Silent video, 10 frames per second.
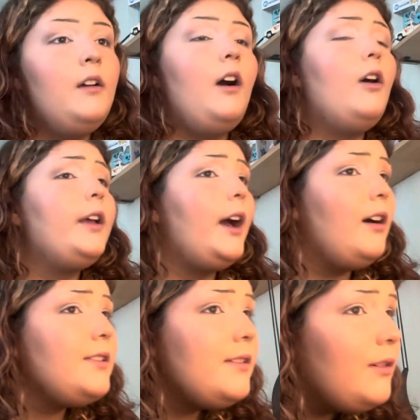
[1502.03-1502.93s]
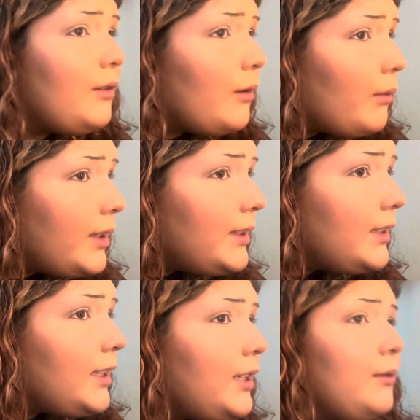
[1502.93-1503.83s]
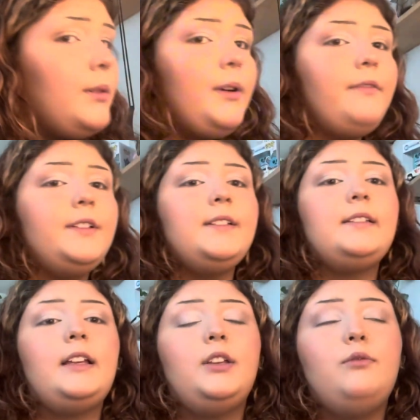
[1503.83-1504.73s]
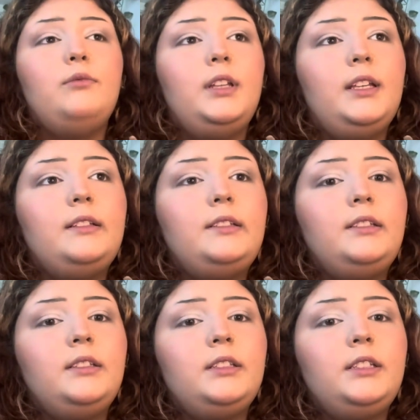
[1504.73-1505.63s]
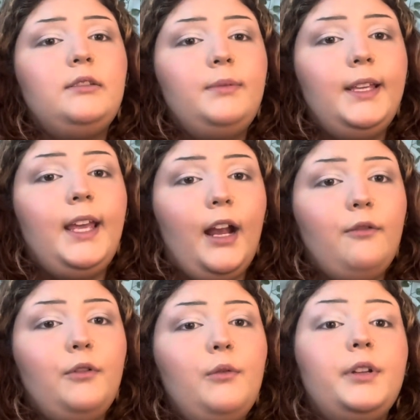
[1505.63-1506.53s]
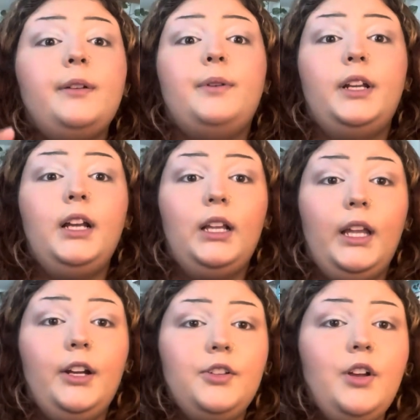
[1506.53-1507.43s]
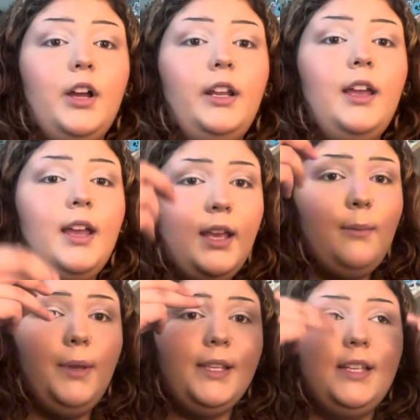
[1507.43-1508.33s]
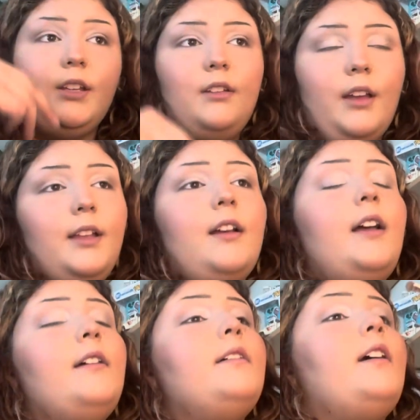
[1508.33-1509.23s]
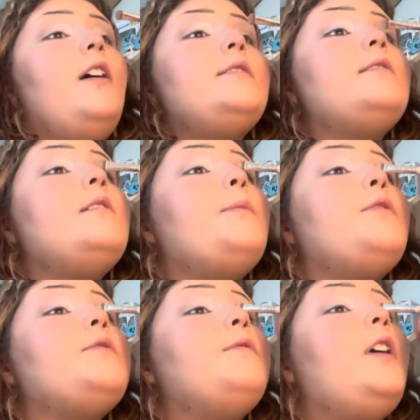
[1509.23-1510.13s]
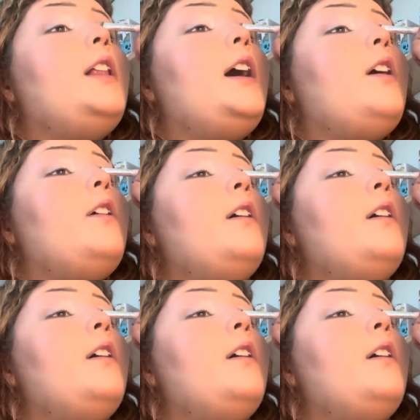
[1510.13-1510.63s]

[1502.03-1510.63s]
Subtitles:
Oh yeah, also one thing that I do want to preface is that you need to be careful when you're putting glitters on, because it causes the most fallout.